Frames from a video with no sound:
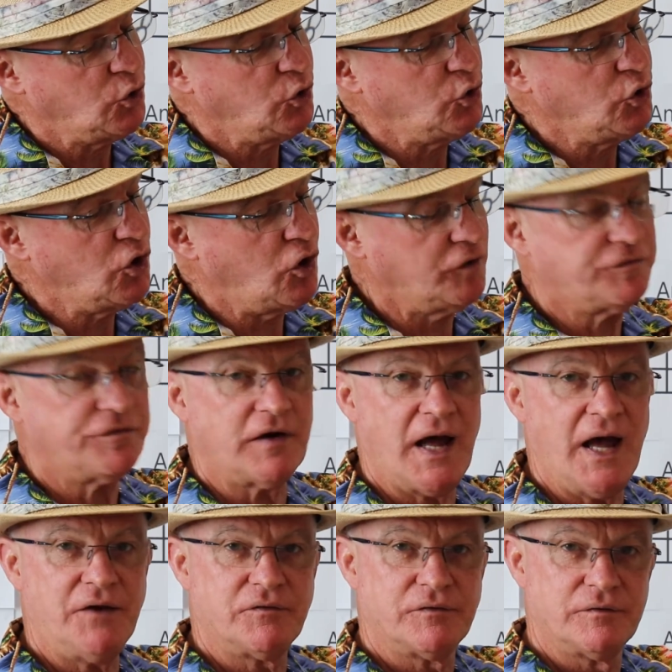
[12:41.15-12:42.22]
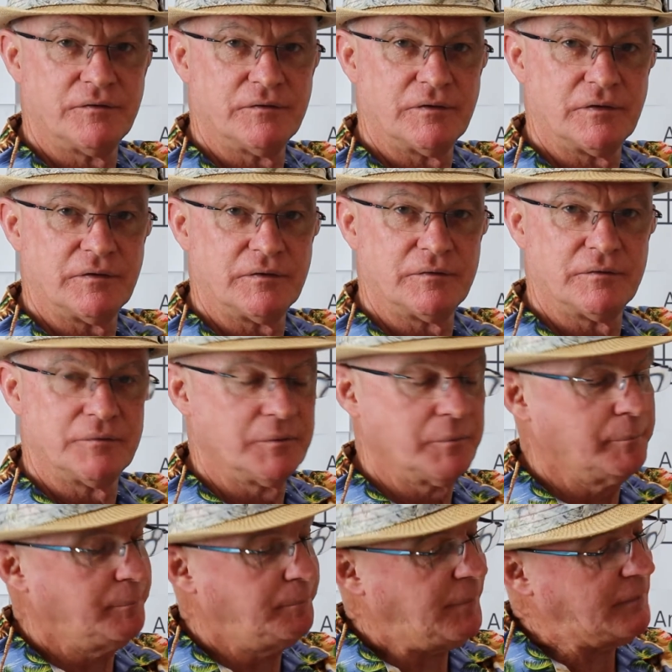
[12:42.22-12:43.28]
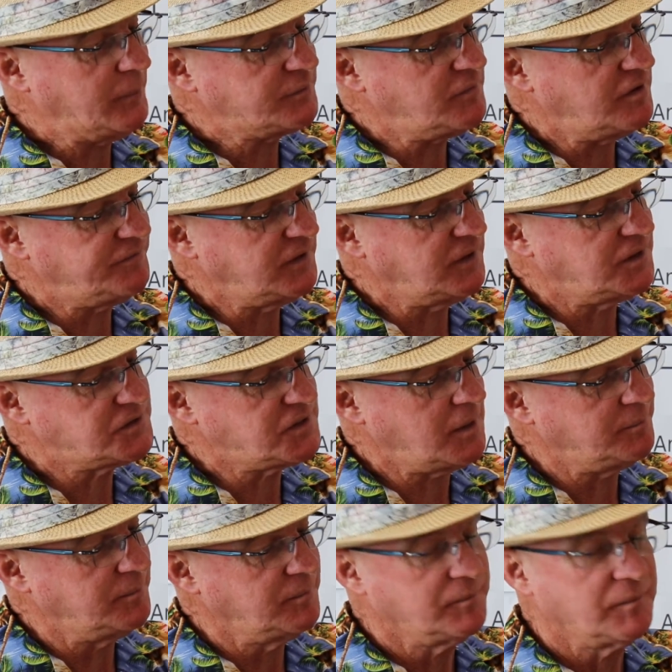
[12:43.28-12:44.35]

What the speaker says: Not flat, but with my fingertip.